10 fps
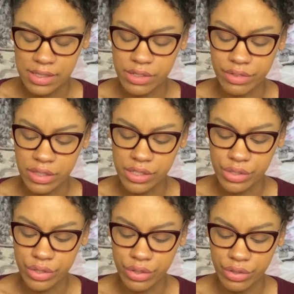to release
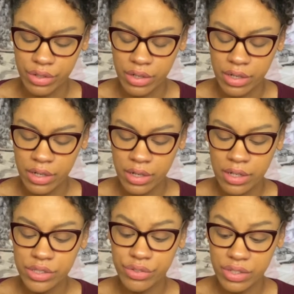your
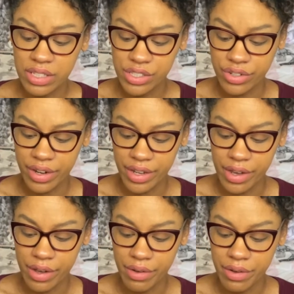ego.